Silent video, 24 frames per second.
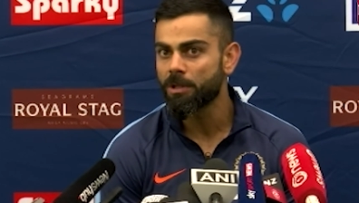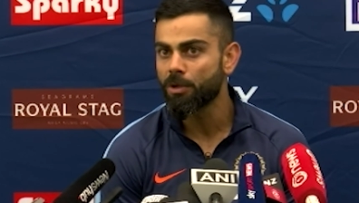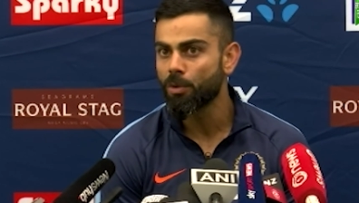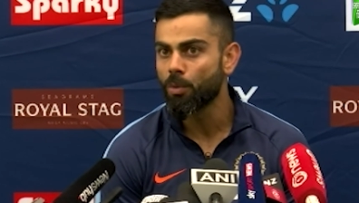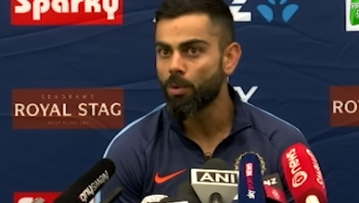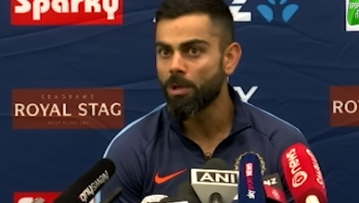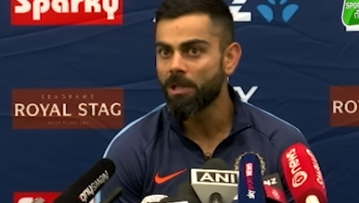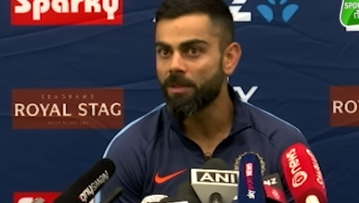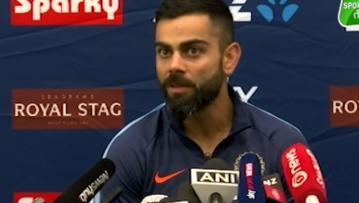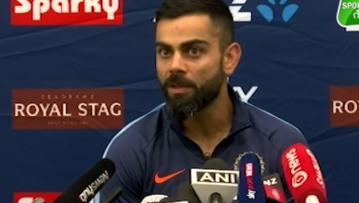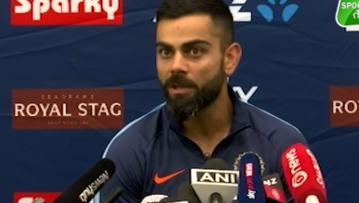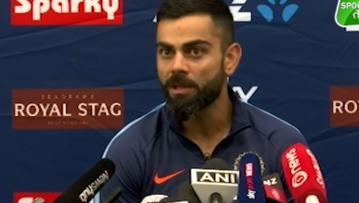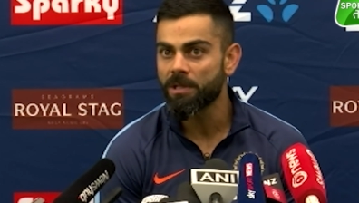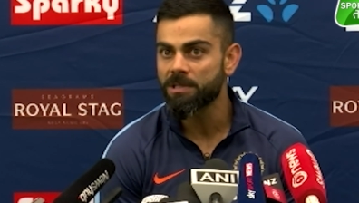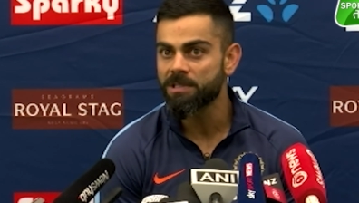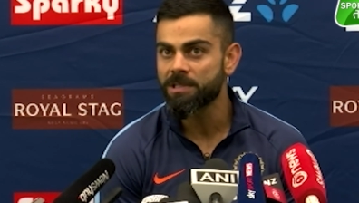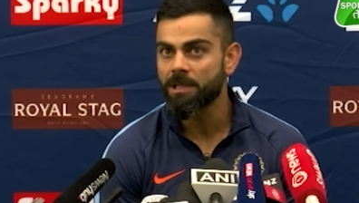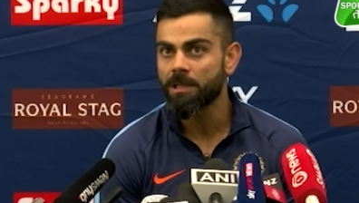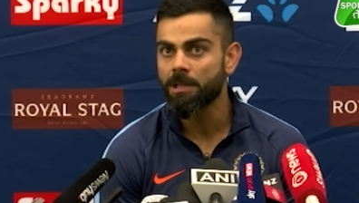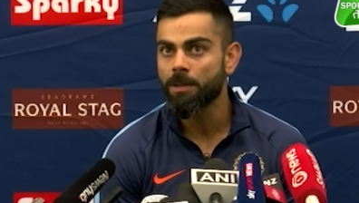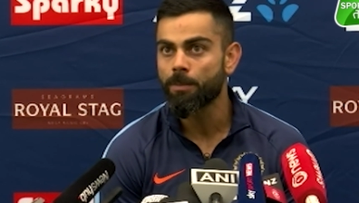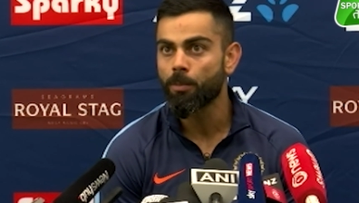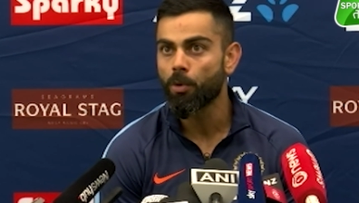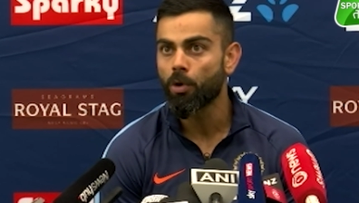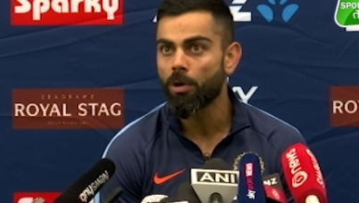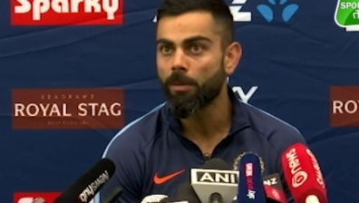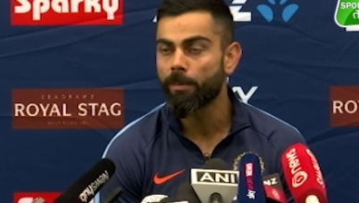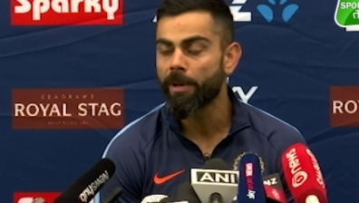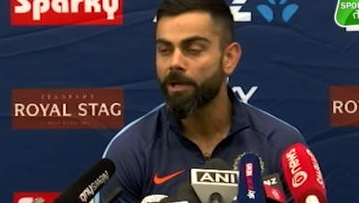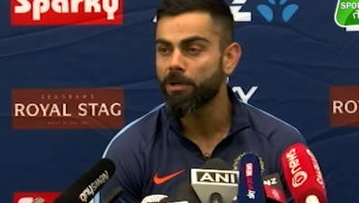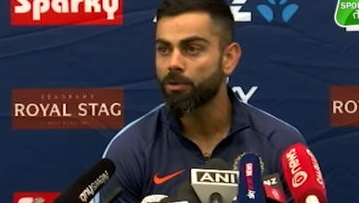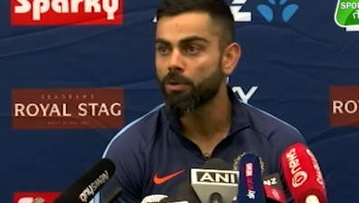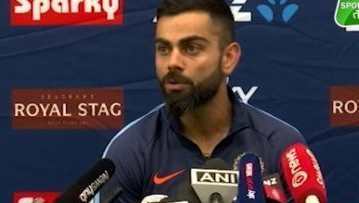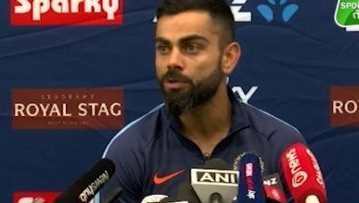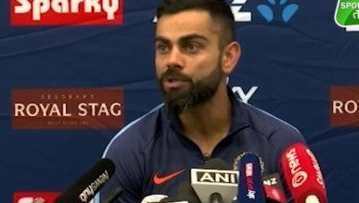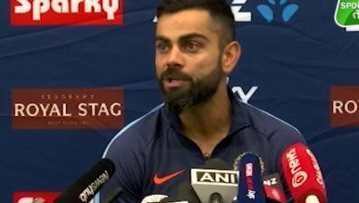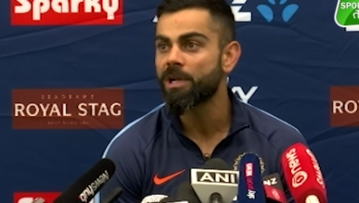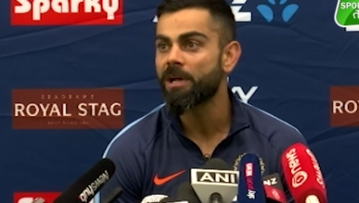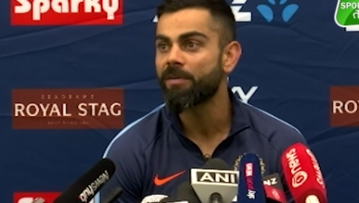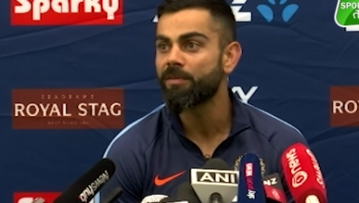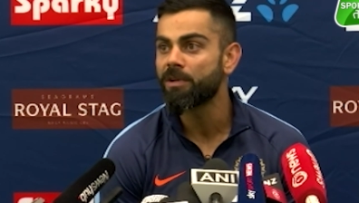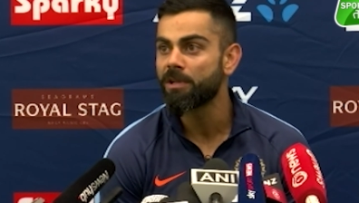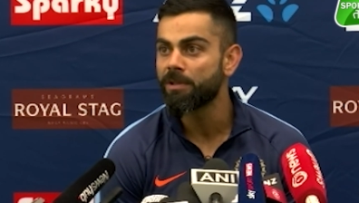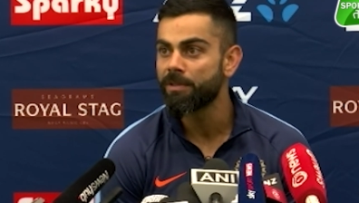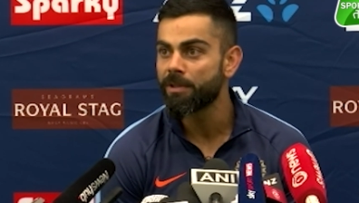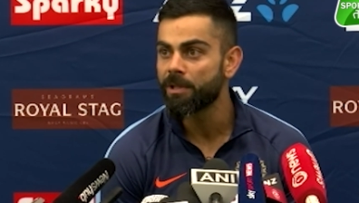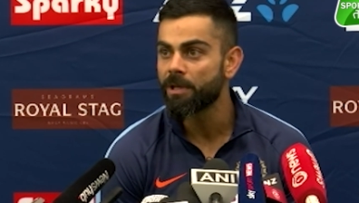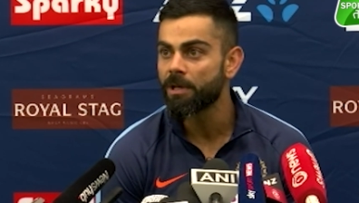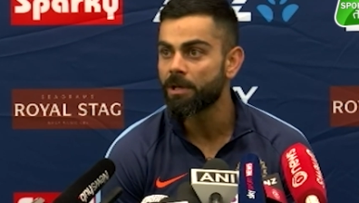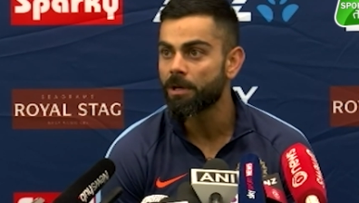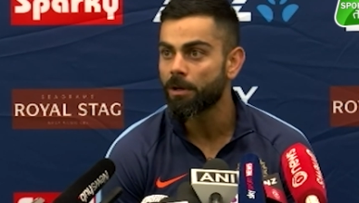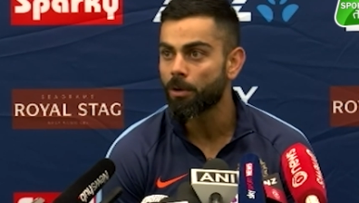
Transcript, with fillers: the only thing is that the ball might not travel in the